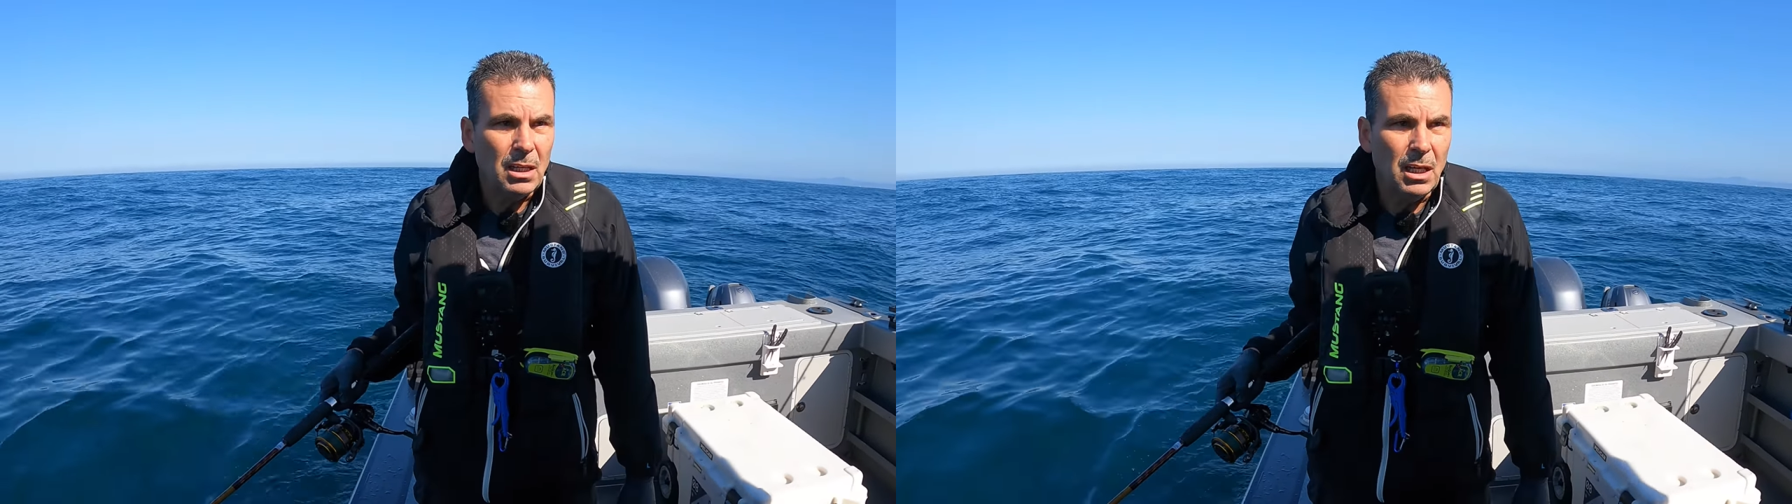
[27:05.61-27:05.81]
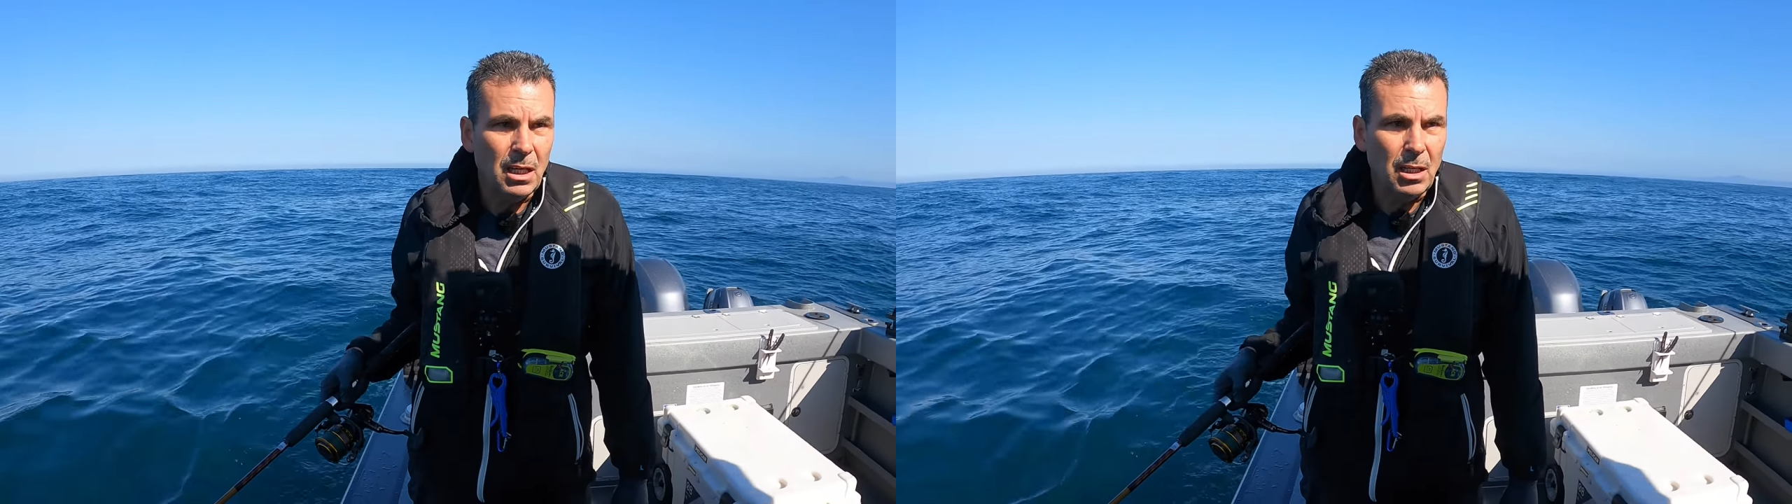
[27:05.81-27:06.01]

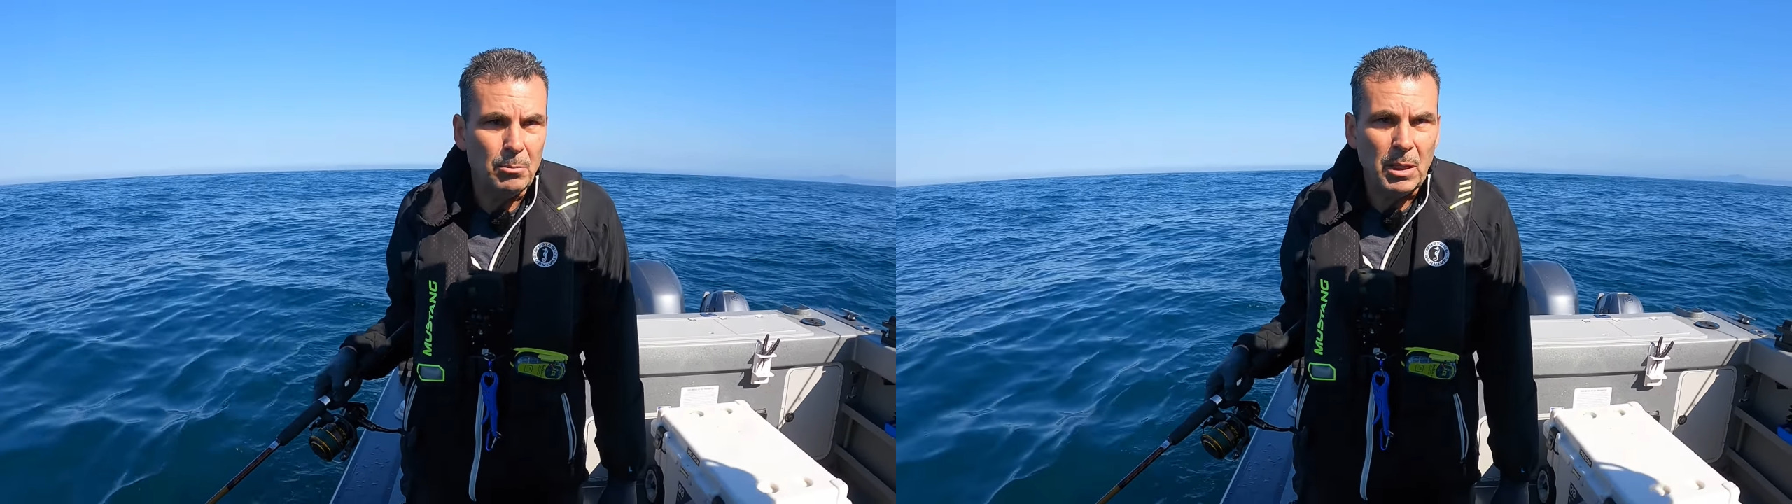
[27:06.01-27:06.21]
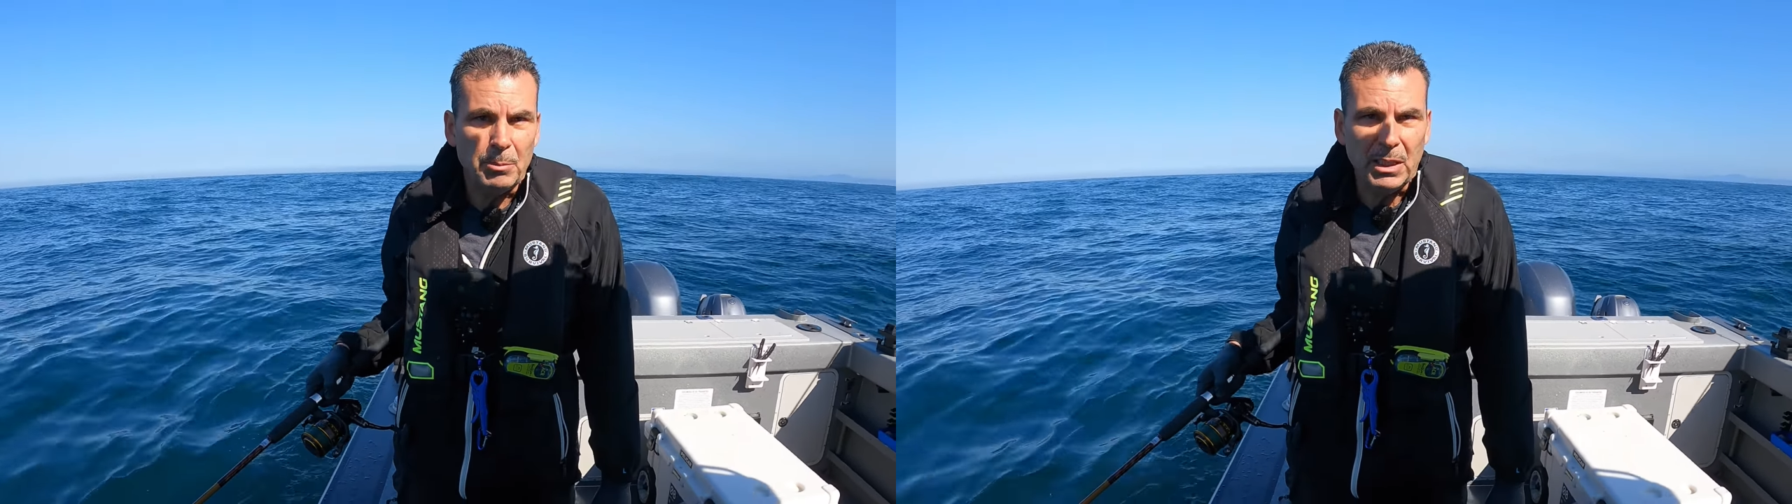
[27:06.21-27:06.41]

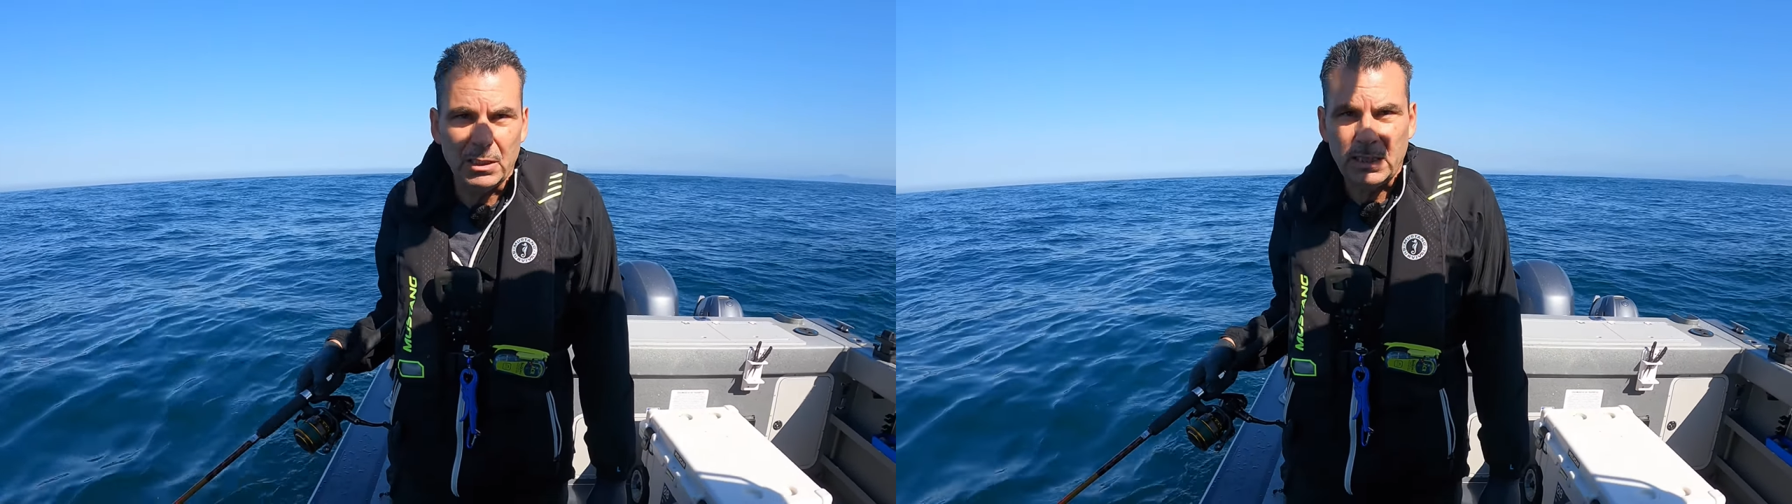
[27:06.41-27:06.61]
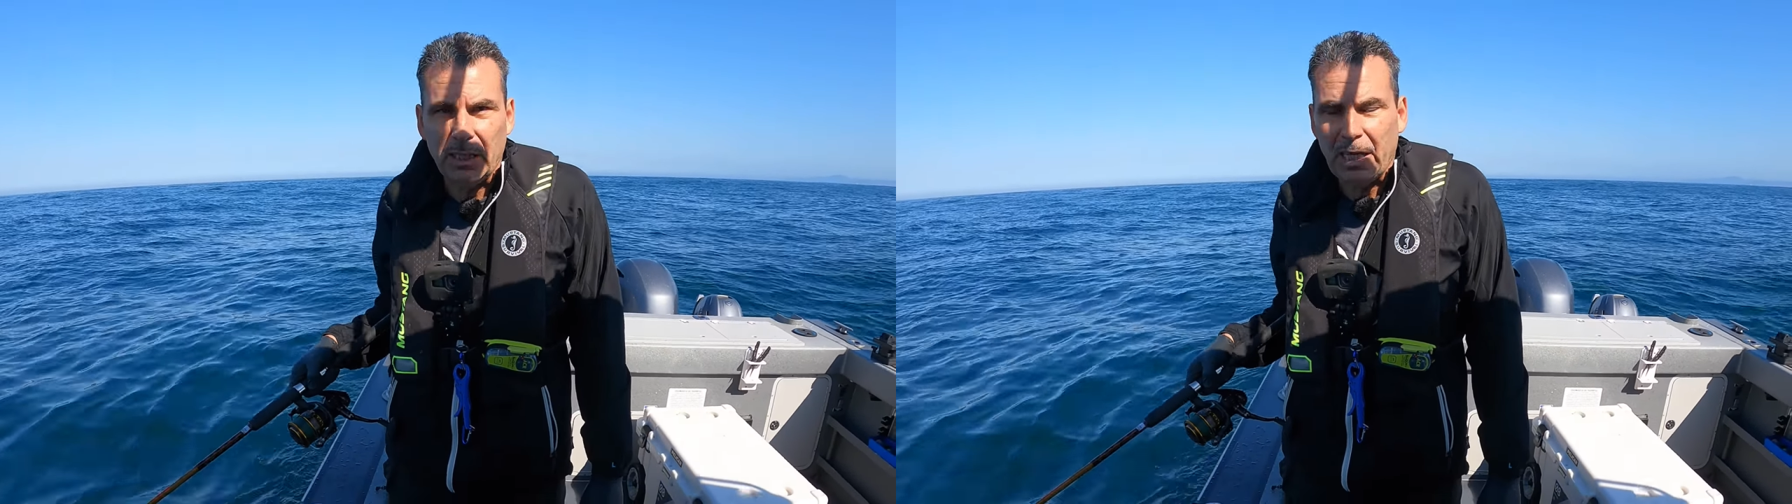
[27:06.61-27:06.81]
I'm
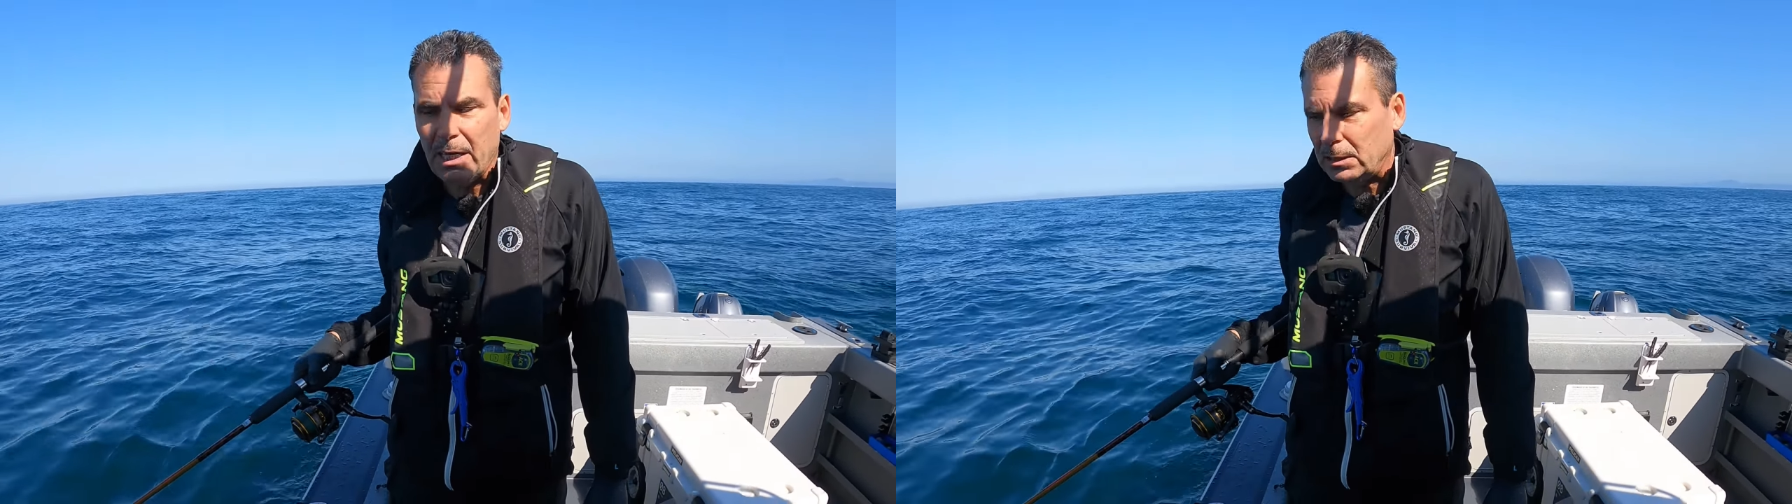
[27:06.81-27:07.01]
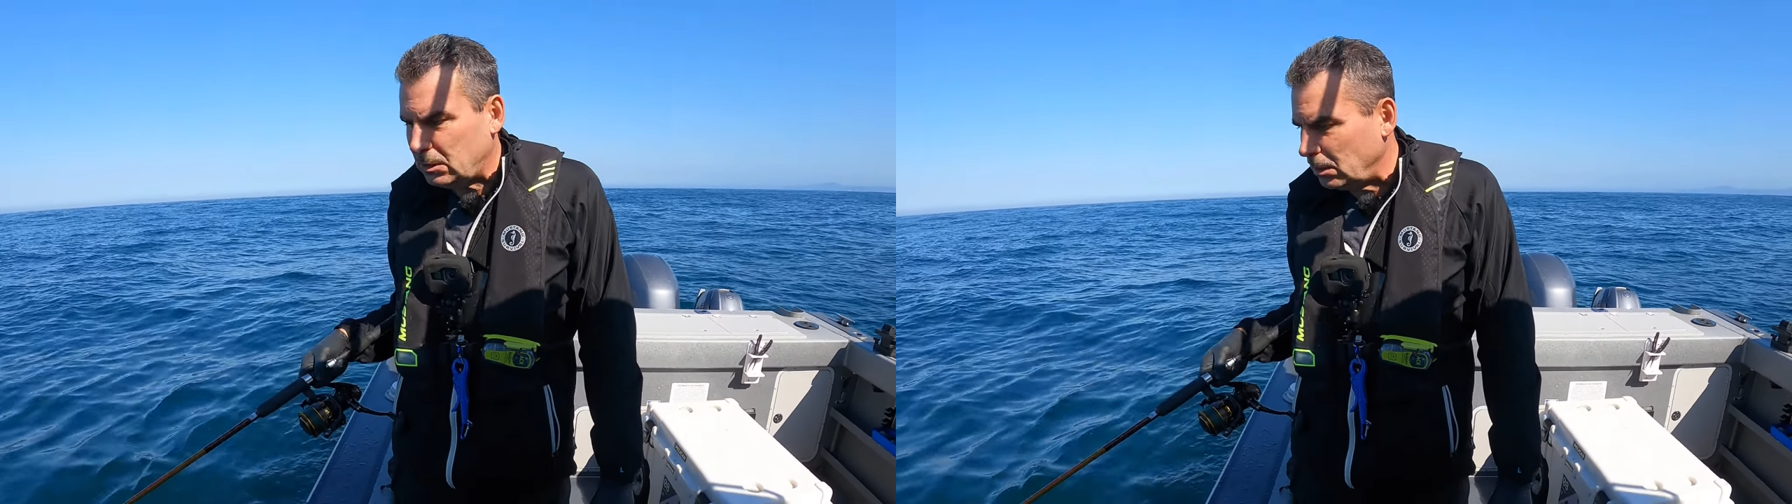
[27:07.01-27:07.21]
guilty of that.